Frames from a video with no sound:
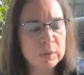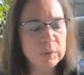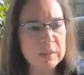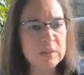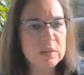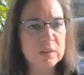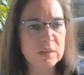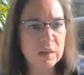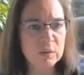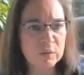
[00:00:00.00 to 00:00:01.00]
police
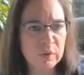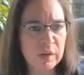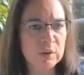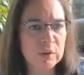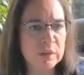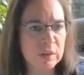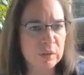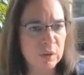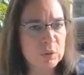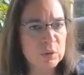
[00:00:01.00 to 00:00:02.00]
and fire
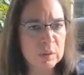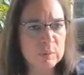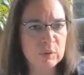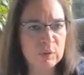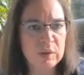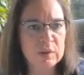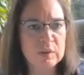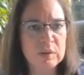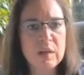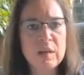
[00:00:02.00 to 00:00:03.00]
and those types of
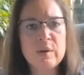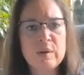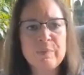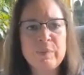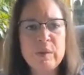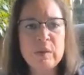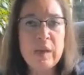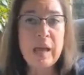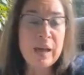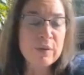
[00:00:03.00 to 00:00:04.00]
things
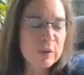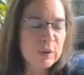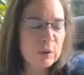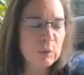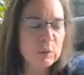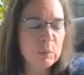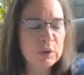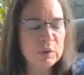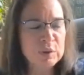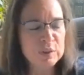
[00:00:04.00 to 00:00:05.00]
heavier in one
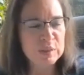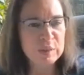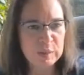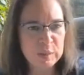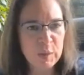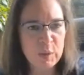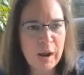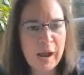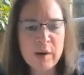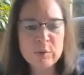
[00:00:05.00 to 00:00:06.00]
part of the city than another?
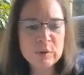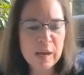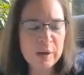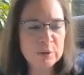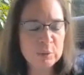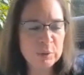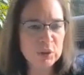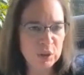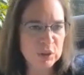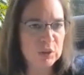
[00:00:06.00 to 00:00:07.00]
How do we
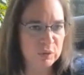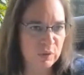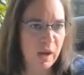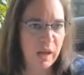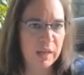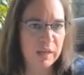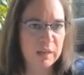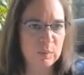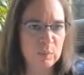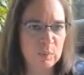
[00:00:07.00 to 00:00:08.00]
justify
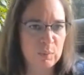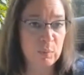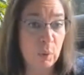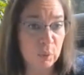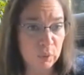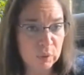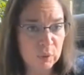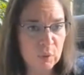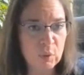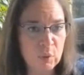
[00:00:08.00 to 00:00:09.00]
both?
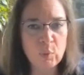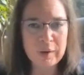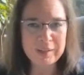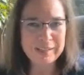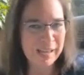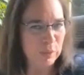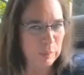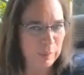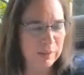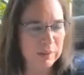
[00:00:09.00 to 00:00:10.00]
Or what, and how do
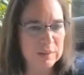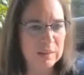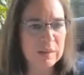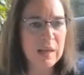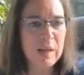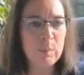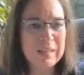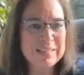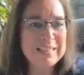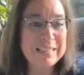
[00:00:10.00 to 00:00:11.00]
we balance it?
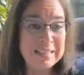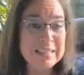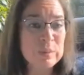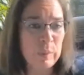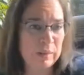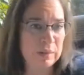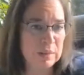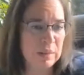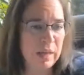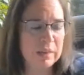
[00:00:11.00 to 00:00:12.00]
Because it is a
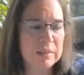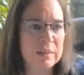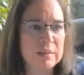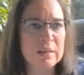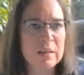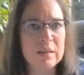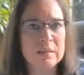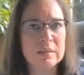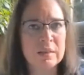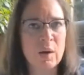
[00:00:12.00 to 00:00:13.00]
balancing act,
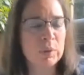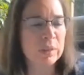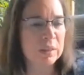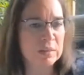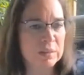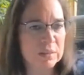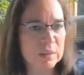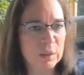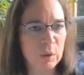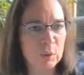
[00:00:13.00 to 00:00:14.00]
and companies,